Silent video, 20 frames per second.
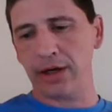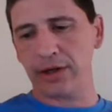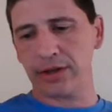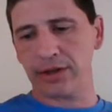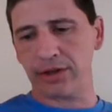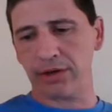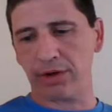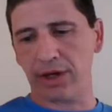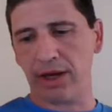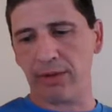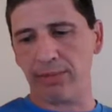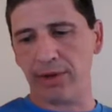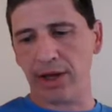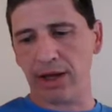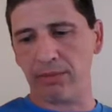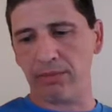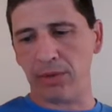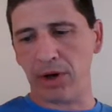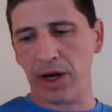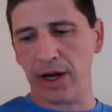So keep
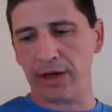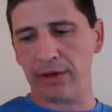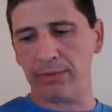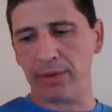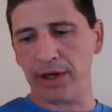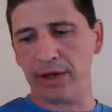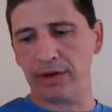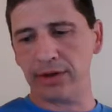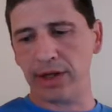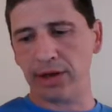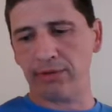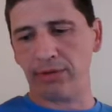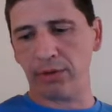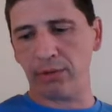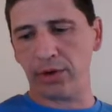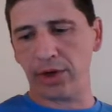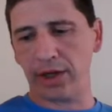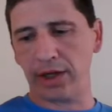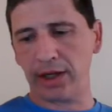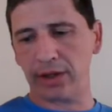that in mind, but
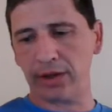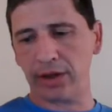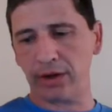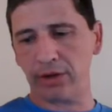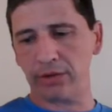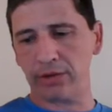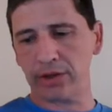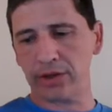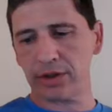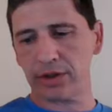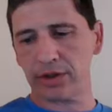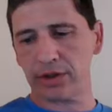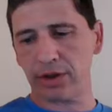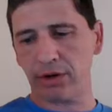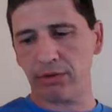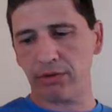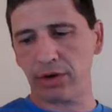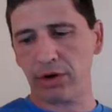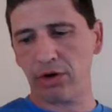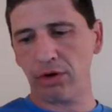definitely want to get those.
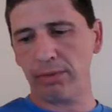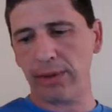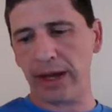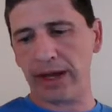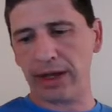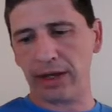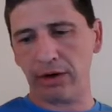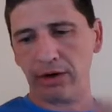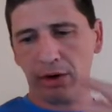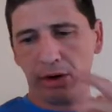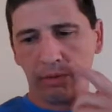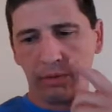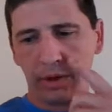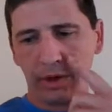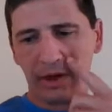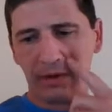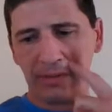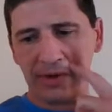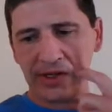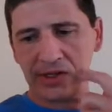So going back in here, I
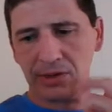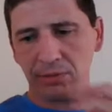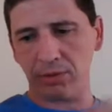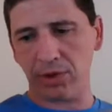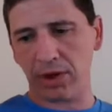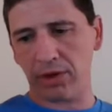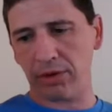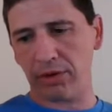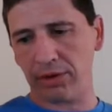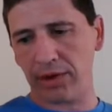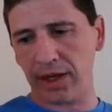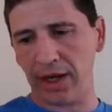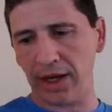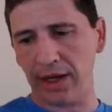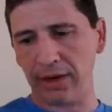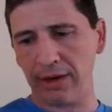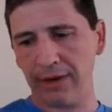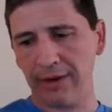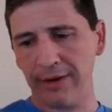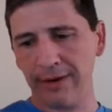wanted to mention one other
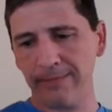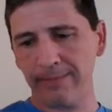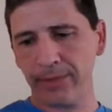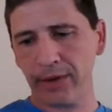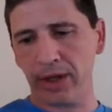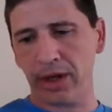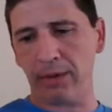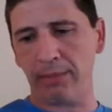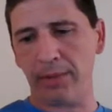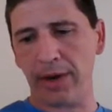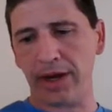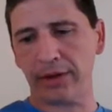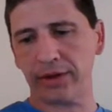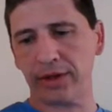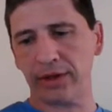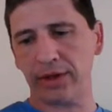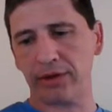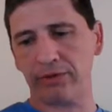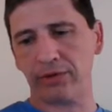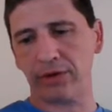thing about
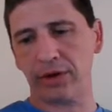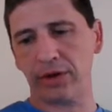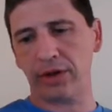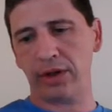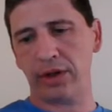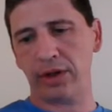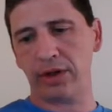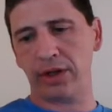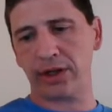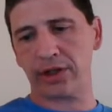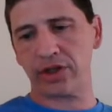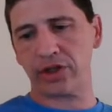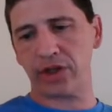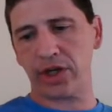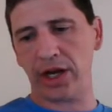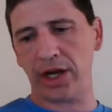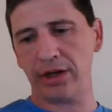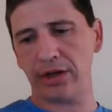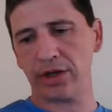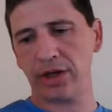the
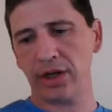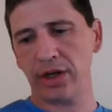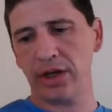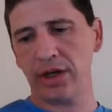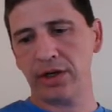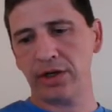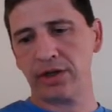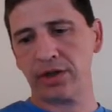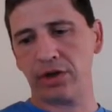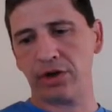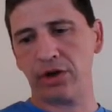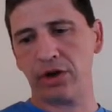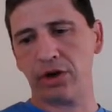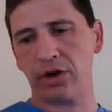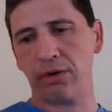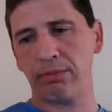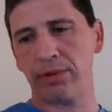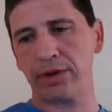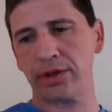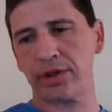exchange. So
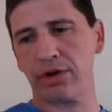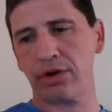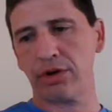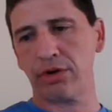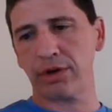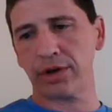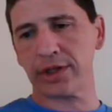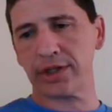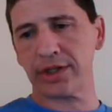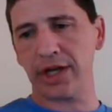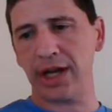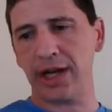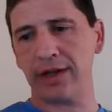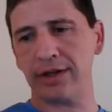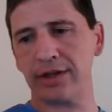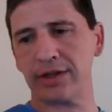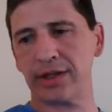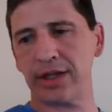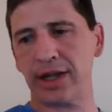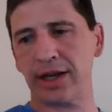your material
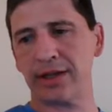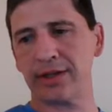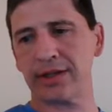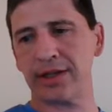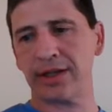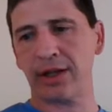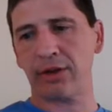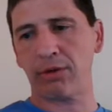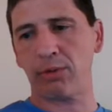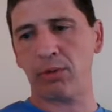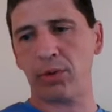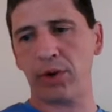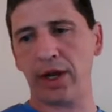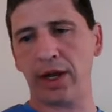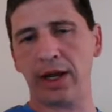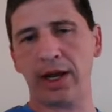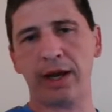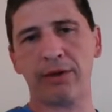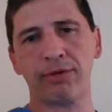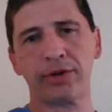exchange, that is another
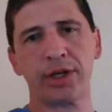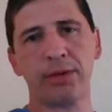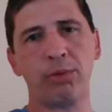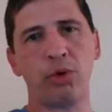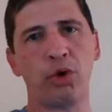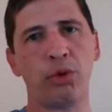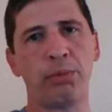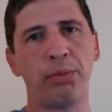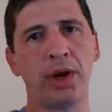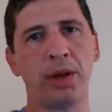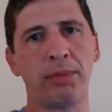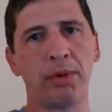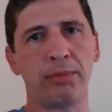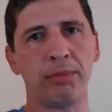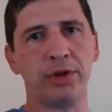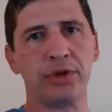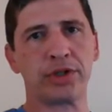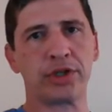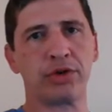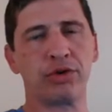way. Every time you open up a
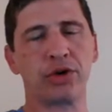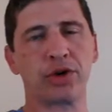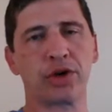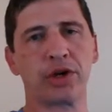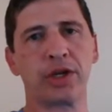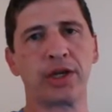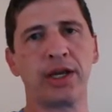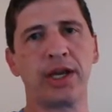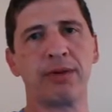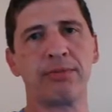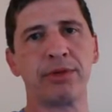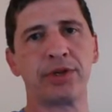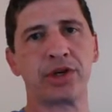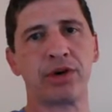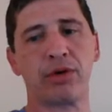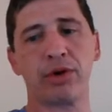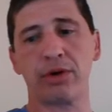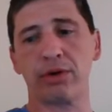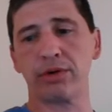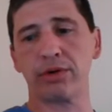booster, you're going to get
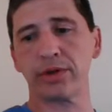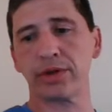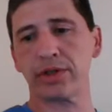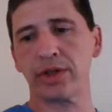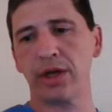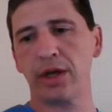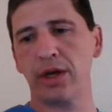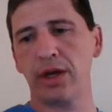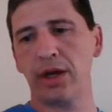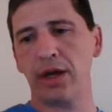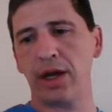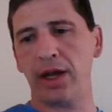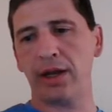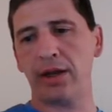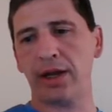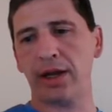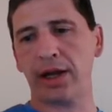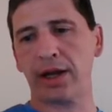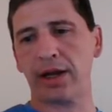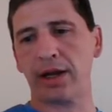materials,
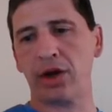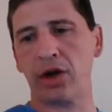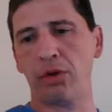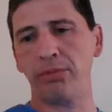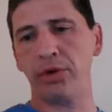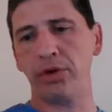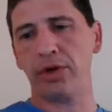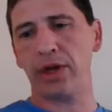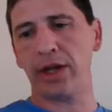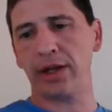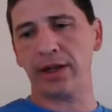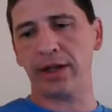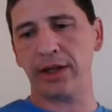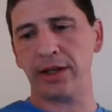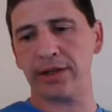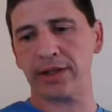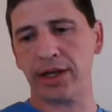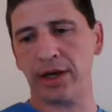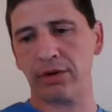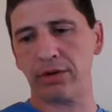and that can help you get
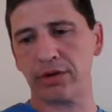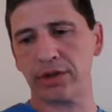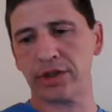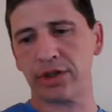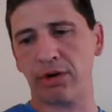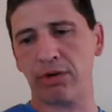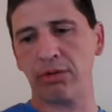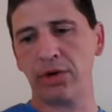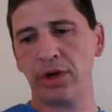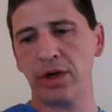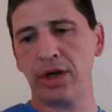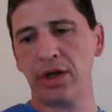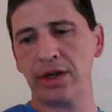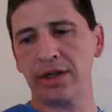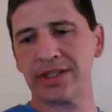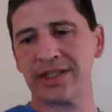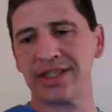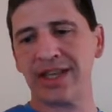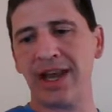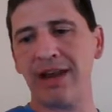these others. So
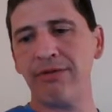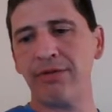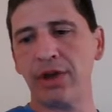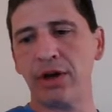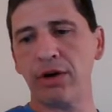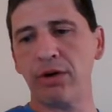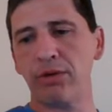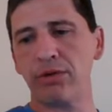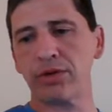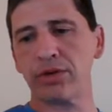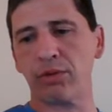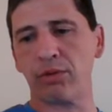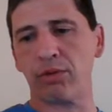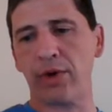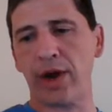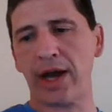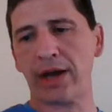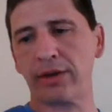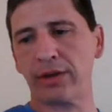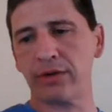save those,
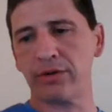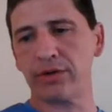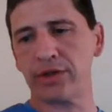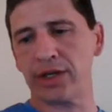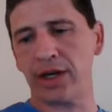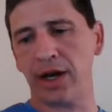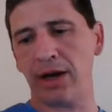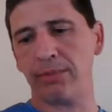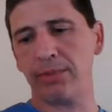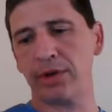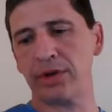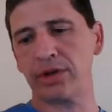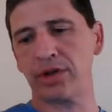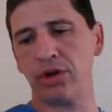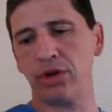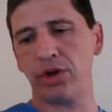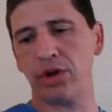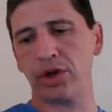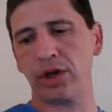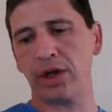rack those up,
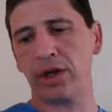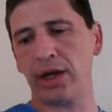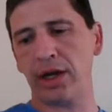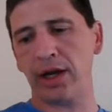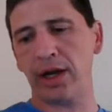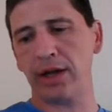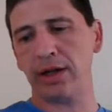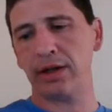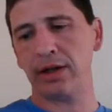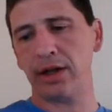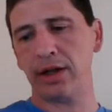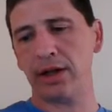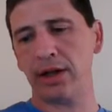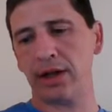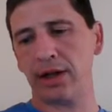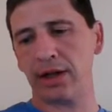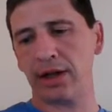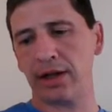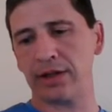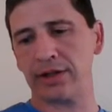so you can get,
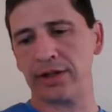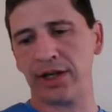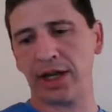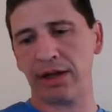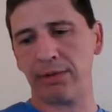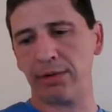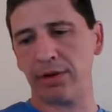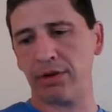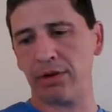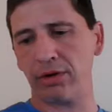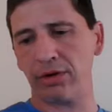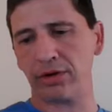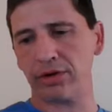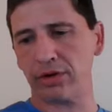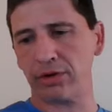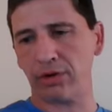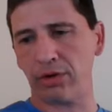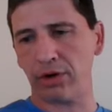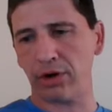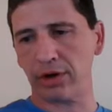and it's taking me through the
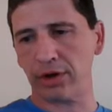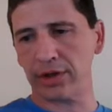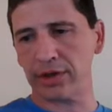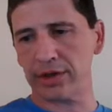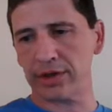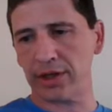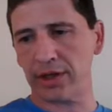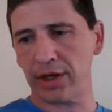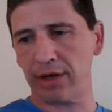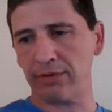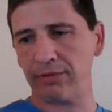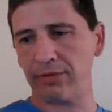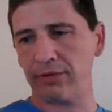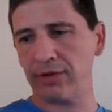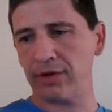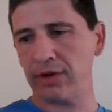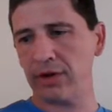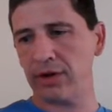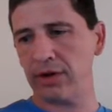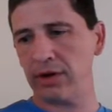tutorial because I'm
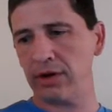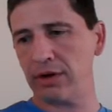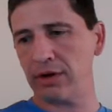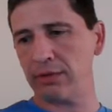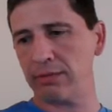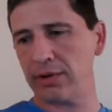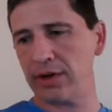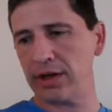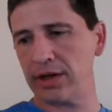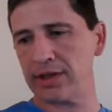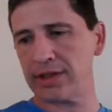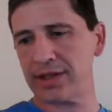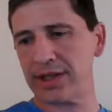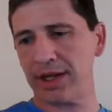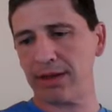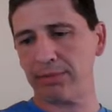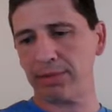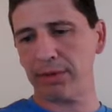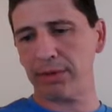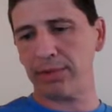going to hit
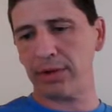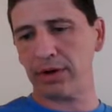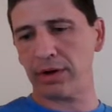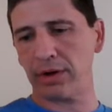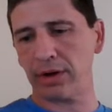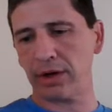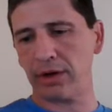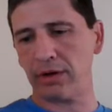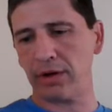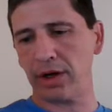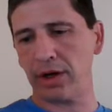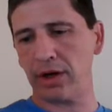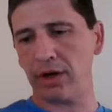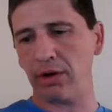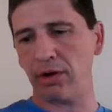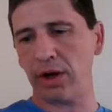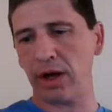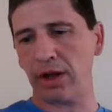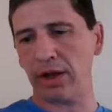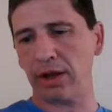skip up here. I already
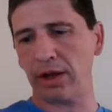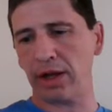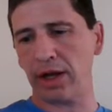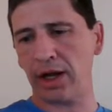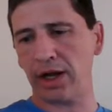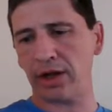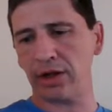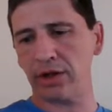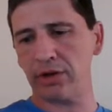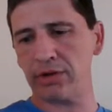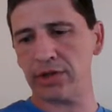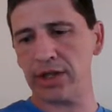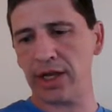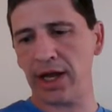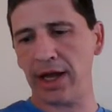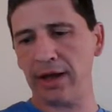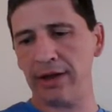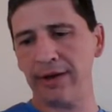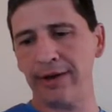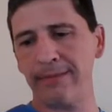know how to use
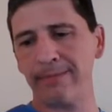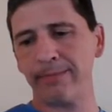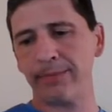that.